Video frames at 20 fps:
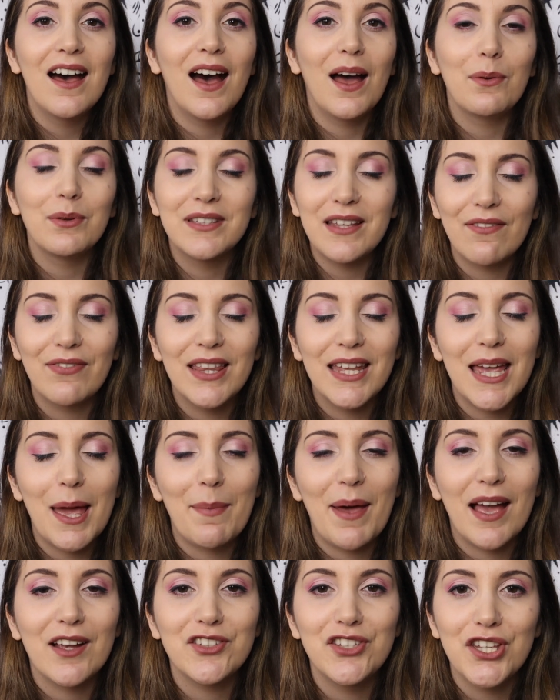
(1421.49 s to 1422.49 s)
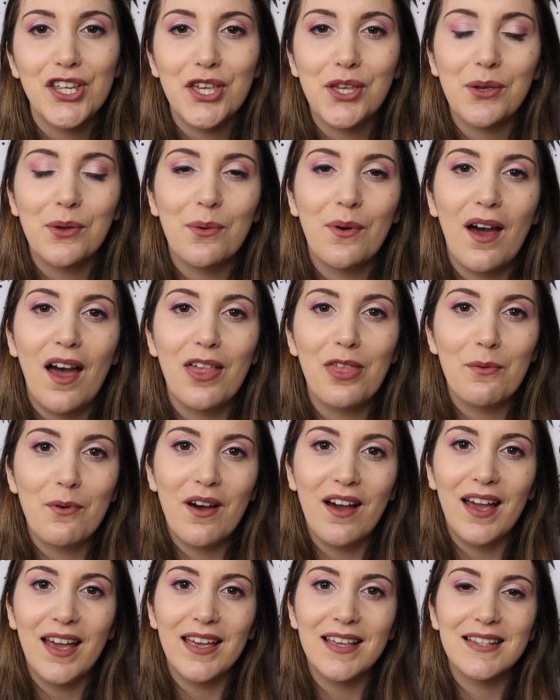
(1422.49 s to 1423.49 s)
I will definitely get back to you.
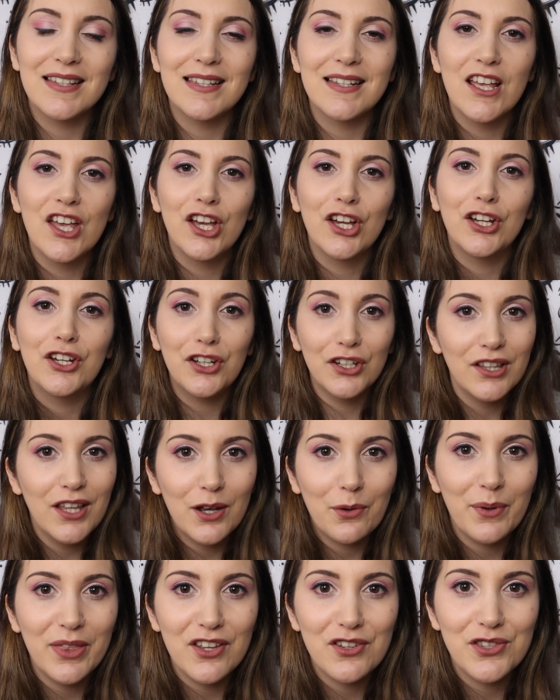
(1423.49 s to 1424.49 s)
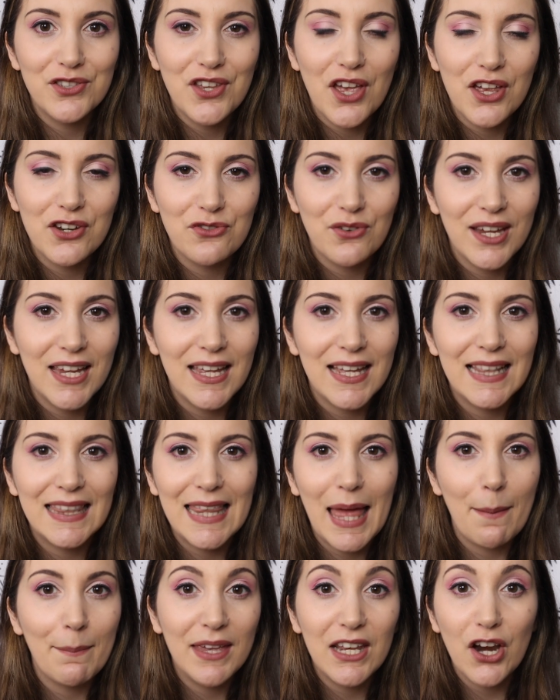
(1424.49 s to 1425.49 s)
Otherwise, good luck with your surgery.
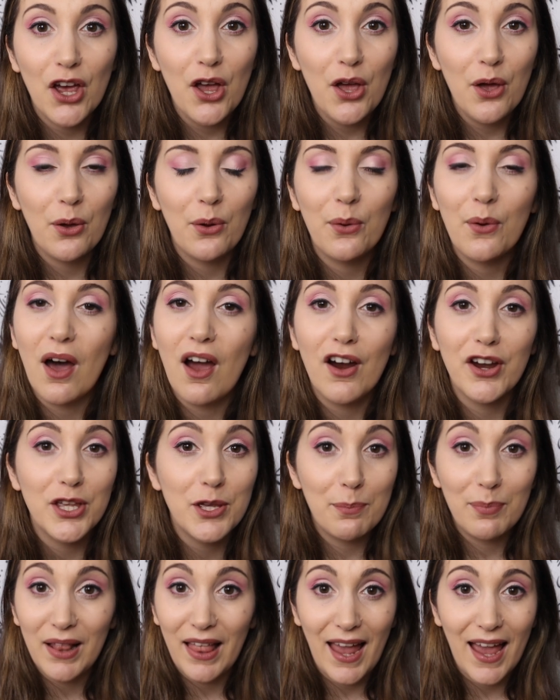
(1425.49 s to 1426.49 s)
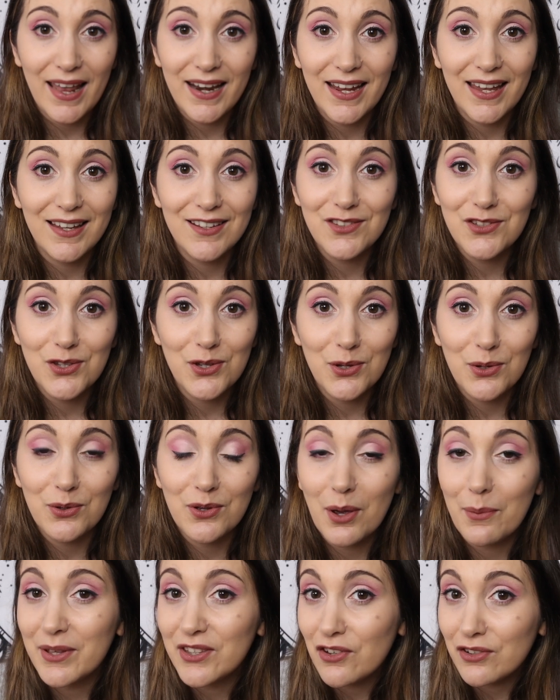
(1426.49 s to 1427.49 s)
Let me know. Are you planning to
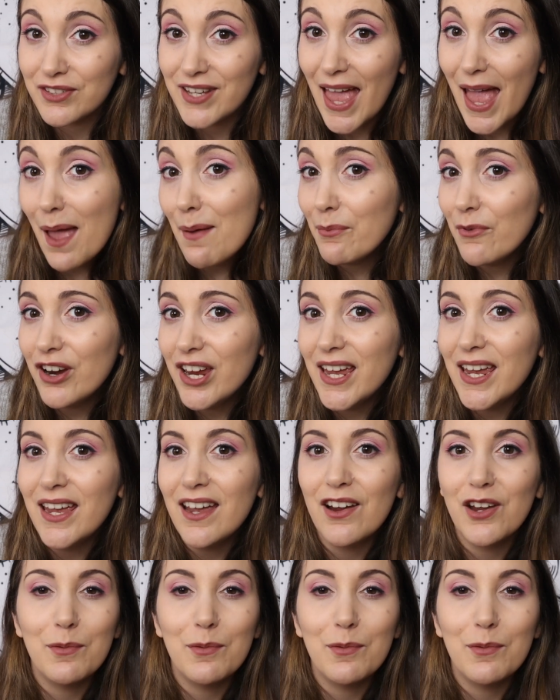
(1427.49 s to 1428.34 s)
go with Dr. Emre?